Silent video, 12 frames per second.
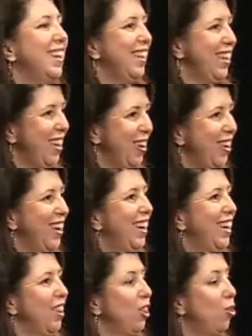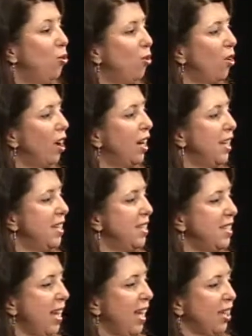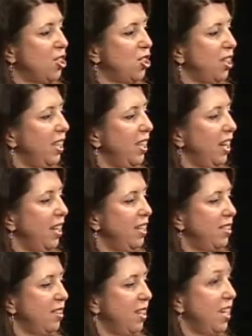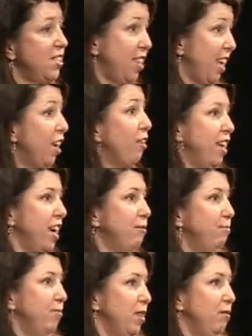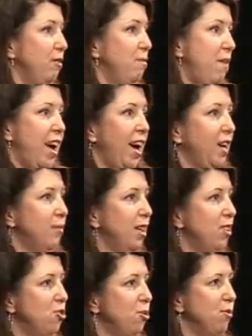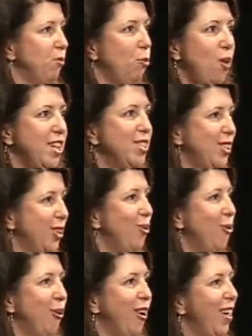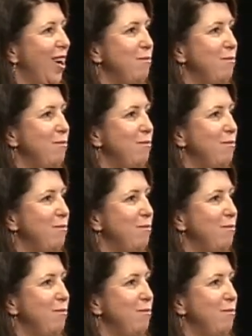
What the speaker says: the core is actually it's an area of your back. I mean, in terms of what is the core, a lot of